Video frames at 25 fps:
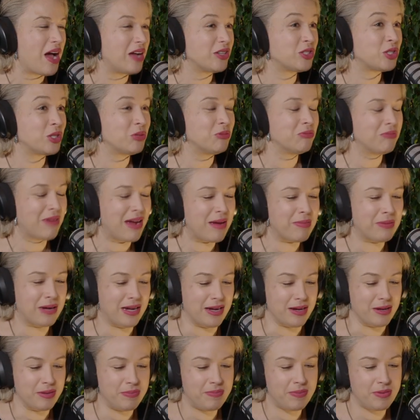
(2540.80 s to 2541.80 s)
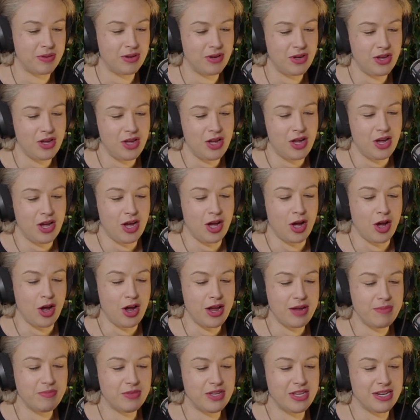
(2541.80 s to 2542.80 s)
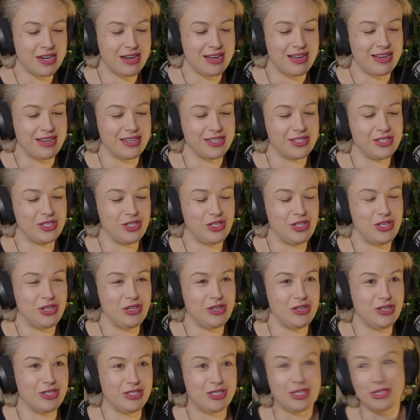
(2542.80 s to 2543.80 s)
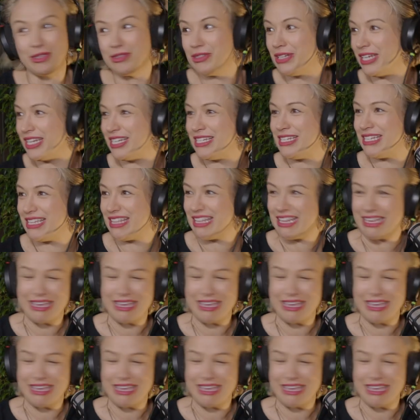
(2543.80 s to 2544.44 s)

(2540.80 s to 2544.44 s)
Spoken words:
To wrap up, I'm going to ask you to look into the